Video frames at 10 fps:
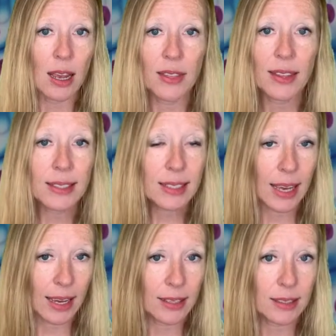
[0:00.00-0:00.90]
in this
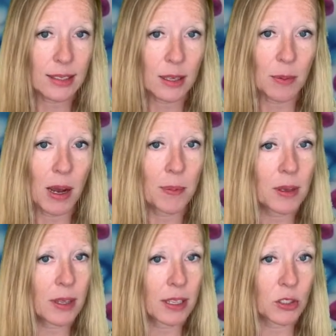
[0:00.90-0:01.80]
case, the
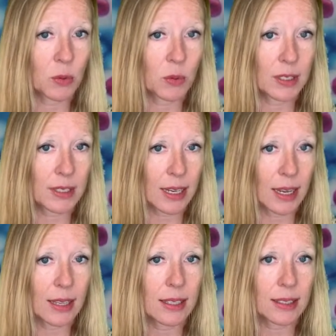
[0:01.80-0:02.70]
population will
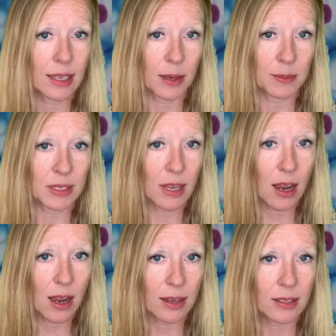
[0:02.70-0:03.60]
stay the same
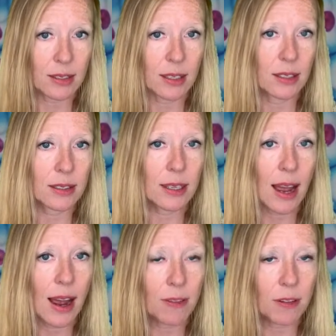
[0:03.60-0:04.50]
size since
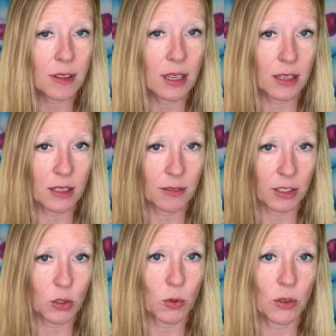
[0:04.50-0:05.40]
half of the
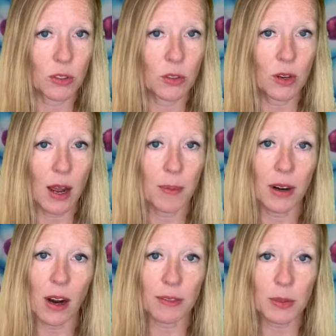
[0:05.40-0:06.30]
individuals do not
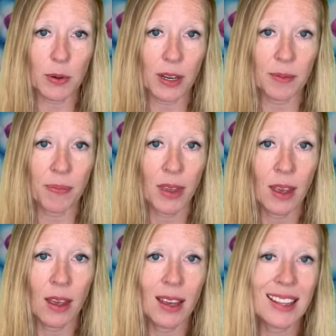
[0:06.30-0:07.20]
bear offspring.
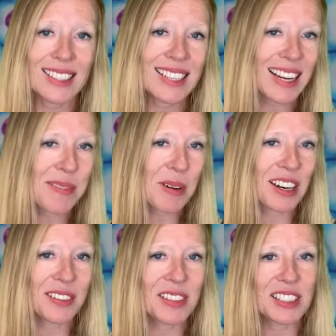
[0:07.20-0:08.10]
The second
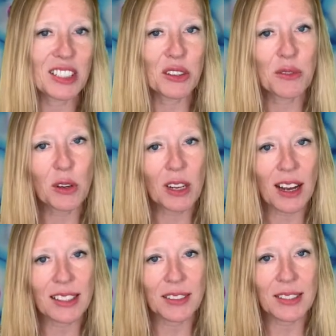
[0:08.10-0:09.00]
part of the twofold
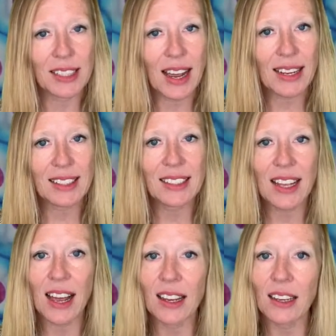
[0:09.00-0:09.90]
cost of sex is
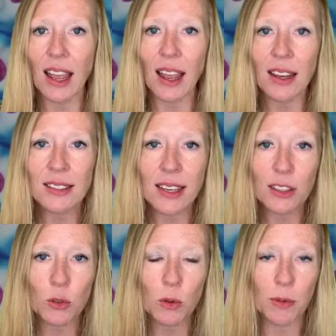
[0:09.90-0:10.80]
that in
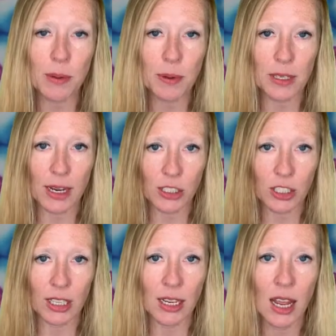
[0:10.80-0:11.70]
asexual
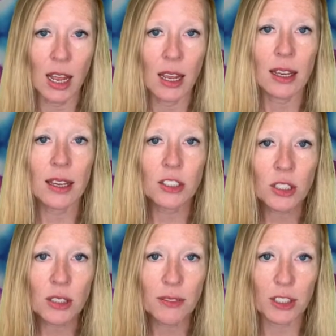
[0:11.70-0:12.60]
reproduction, each
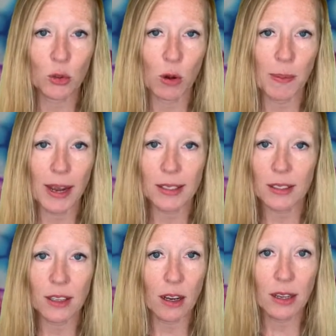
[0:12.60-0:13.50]
individual
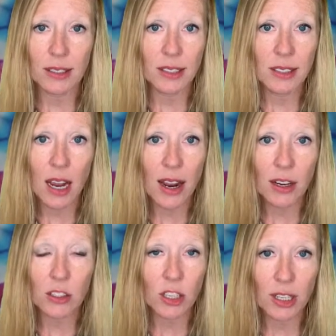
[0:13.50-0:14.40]
passes on its
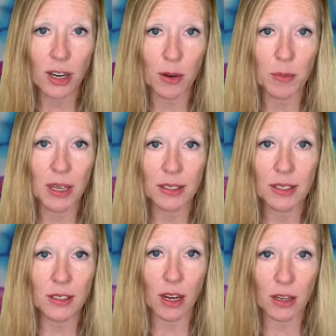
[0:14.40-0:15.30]
entire genome because
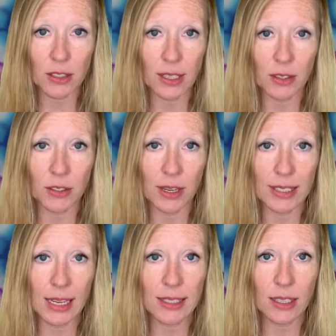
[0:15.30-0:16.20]
the daughter cells are
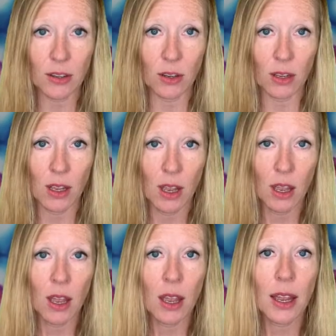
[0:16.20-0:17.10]
identical.
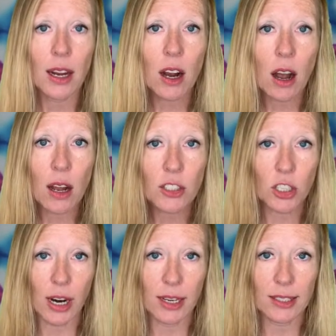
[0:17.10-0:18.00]
In
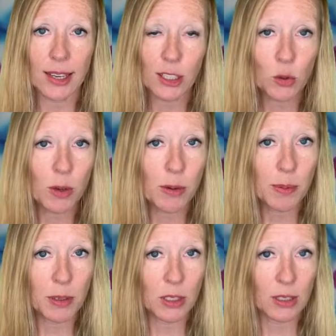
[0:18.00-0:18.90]
contrast, sexually
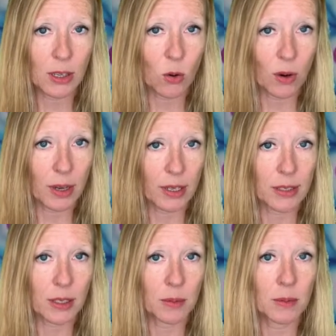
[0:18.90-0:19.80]
reproducing
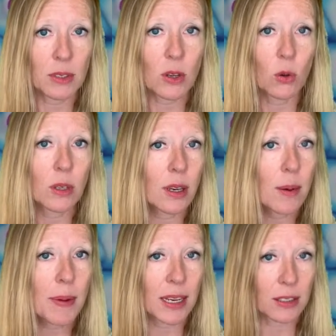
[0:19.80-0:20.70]
organisms
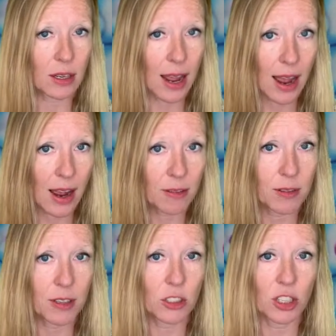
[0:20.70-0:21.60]
only pass on half
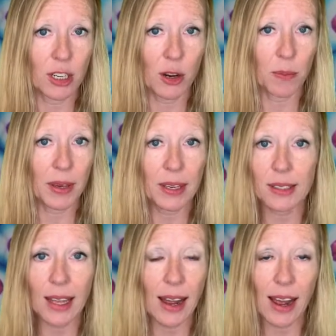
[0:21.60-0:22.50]
of their genome
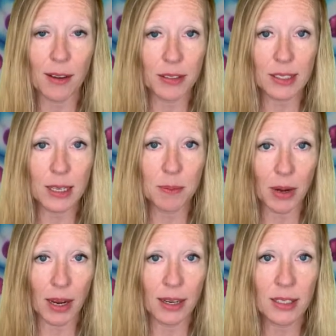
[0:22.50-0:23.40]
because that half is
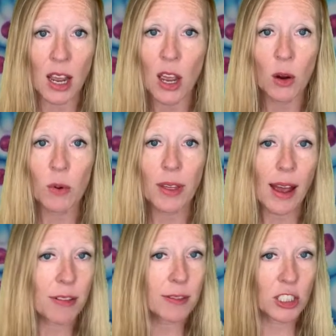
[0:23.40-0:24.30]
combined with
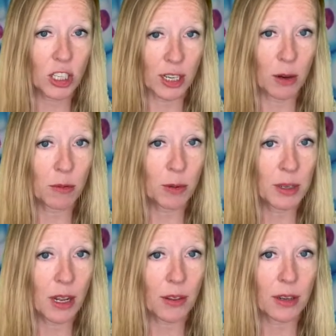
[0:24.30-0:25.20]
half of a genome from
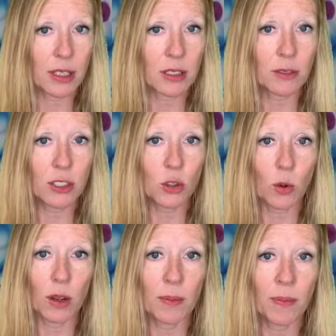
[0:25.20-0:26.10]
another
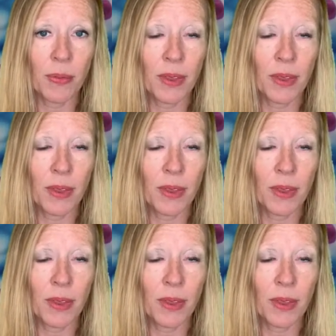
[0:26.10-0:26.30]
individual.